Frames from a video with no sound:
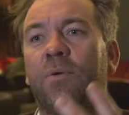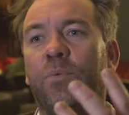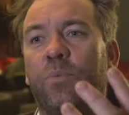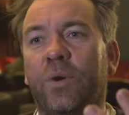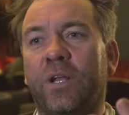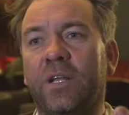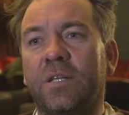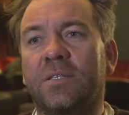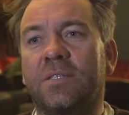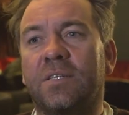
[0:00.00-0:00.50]

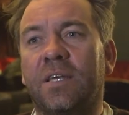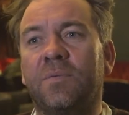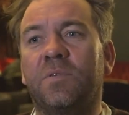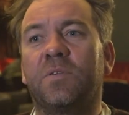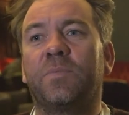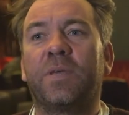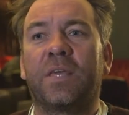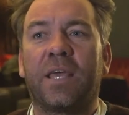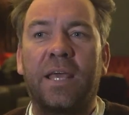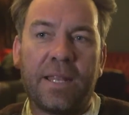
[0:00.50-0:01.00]
when it seemed
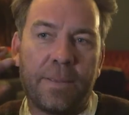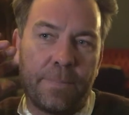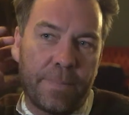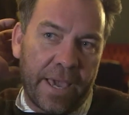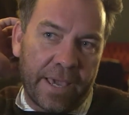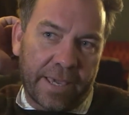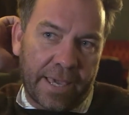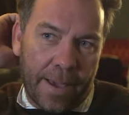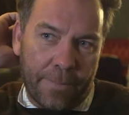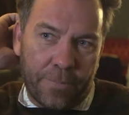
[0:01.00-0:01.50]
to be getting
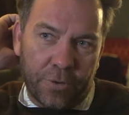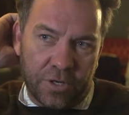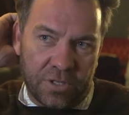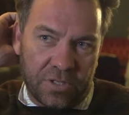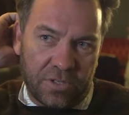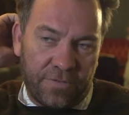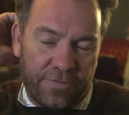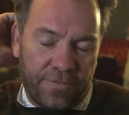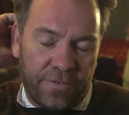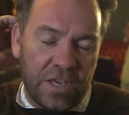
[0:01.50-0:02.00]
back up on
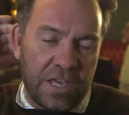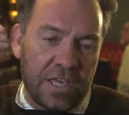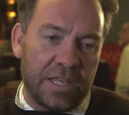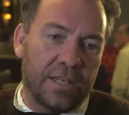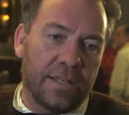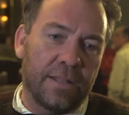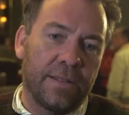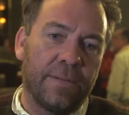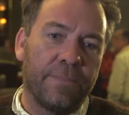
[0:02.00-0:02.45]
its feet,